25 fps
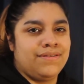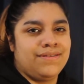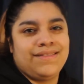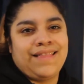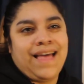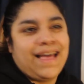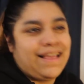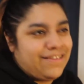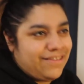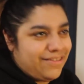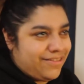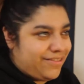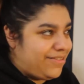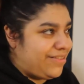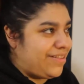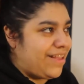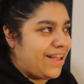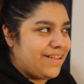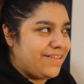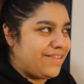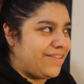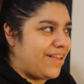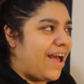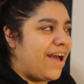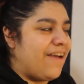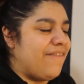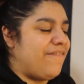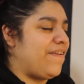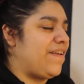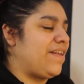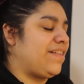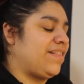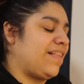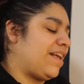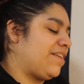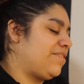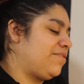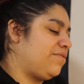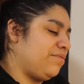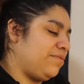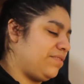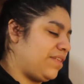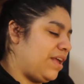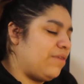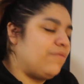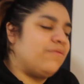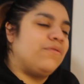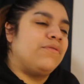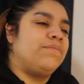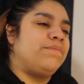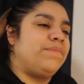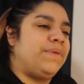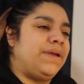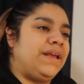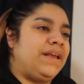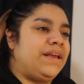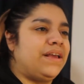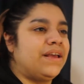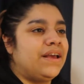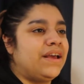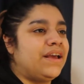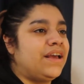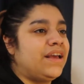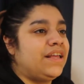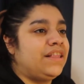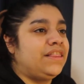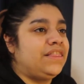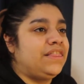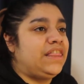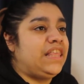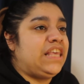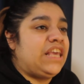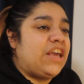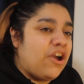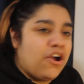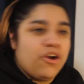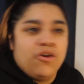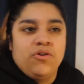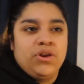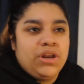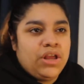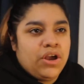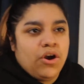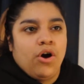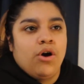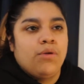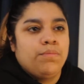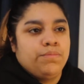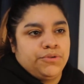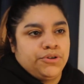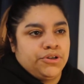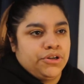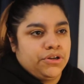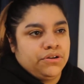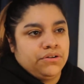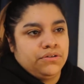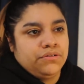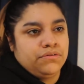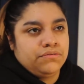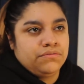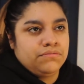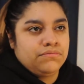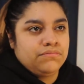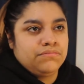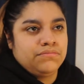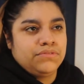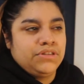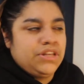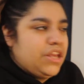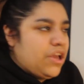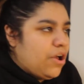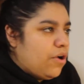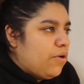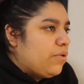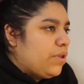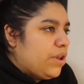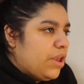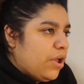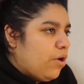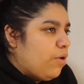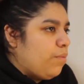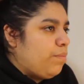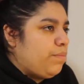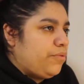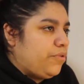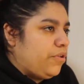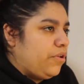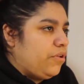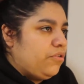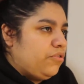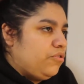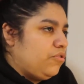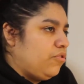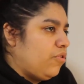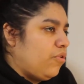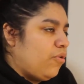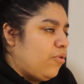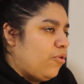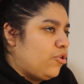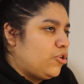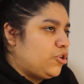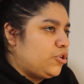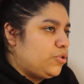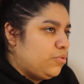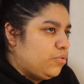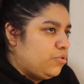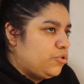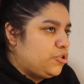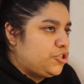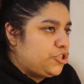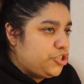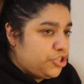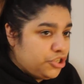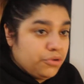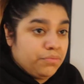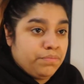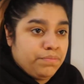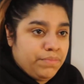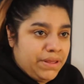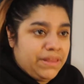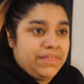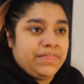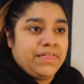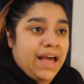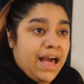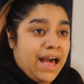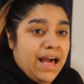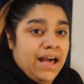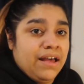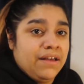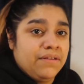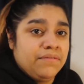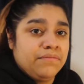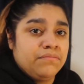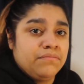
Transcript: That's that's I think that's that would be the only option. The only option should be that.